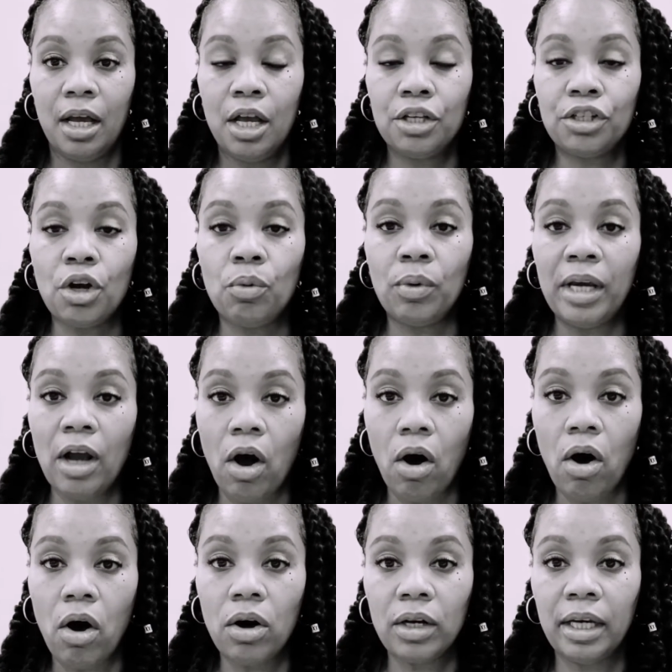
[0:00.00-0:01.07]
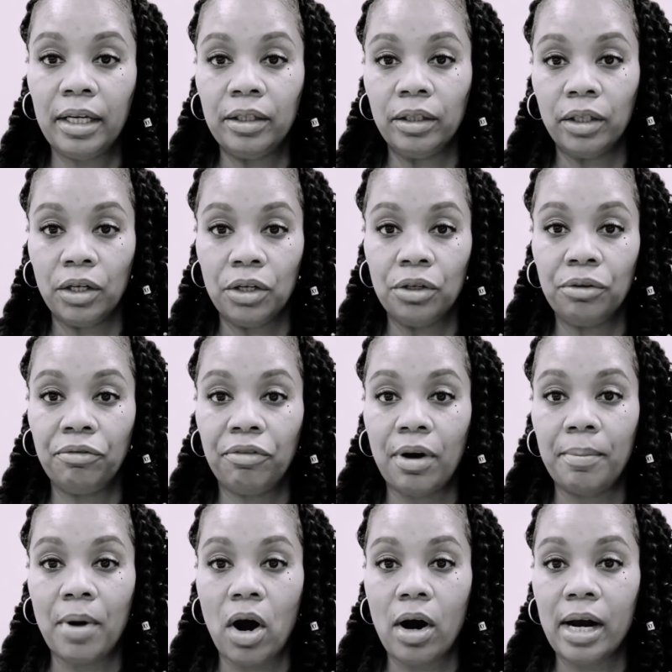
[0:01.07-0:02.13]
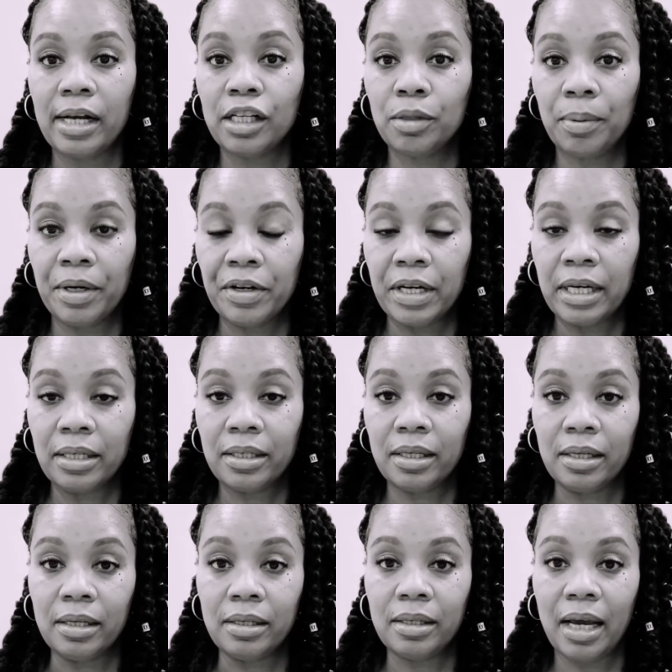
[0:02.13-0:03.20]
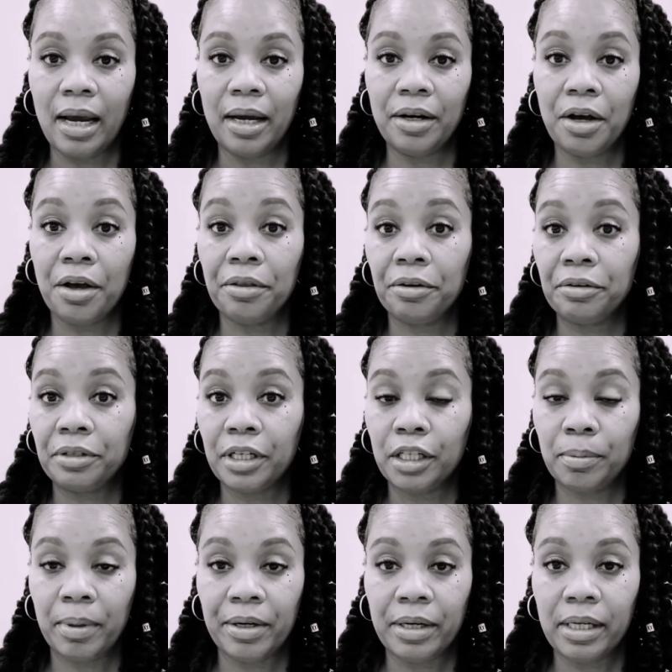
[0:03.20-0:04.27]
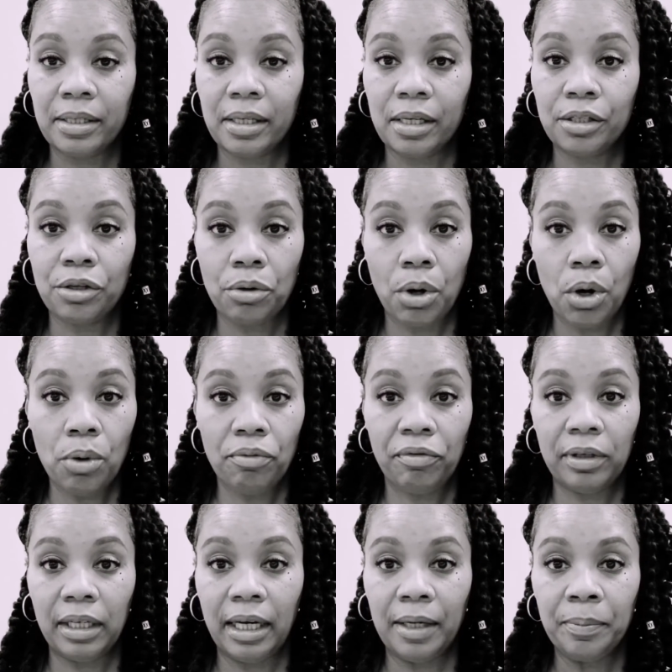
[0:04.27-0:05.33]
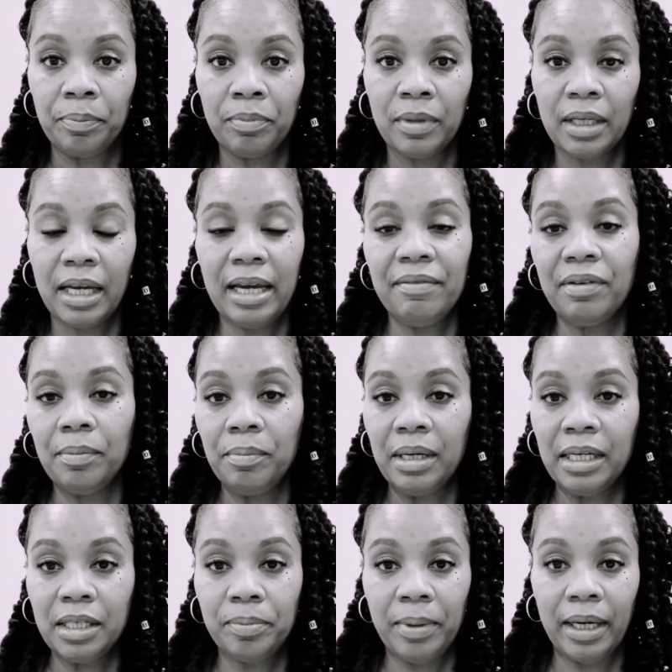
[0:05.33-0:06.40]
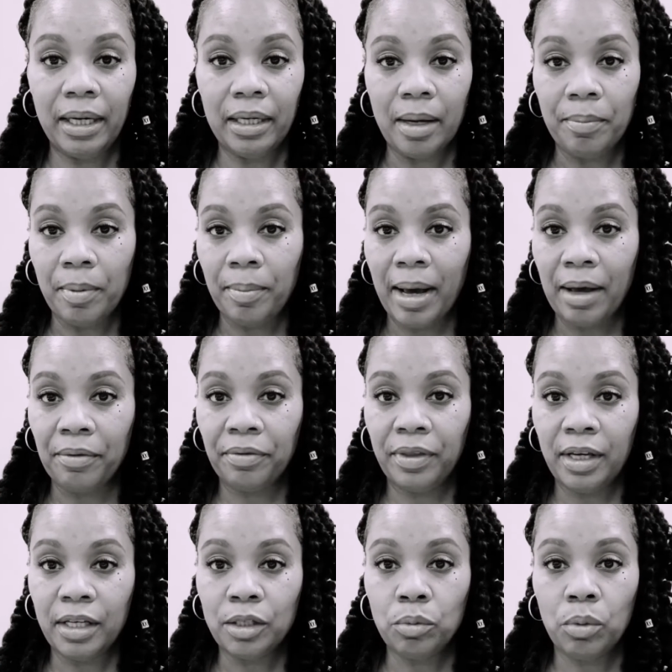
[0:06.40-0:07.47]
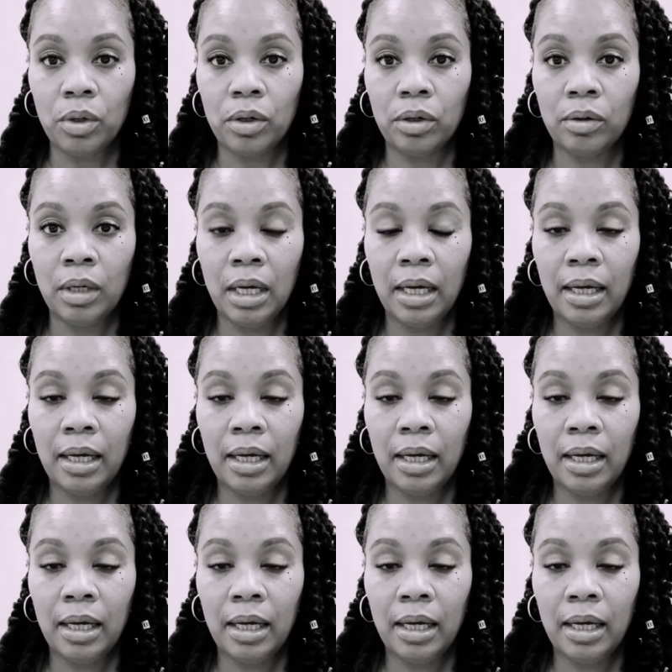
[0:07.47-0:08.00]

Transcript: So we all can learn from our experiences and others' experiences. So hopefully even me speaking up about this will,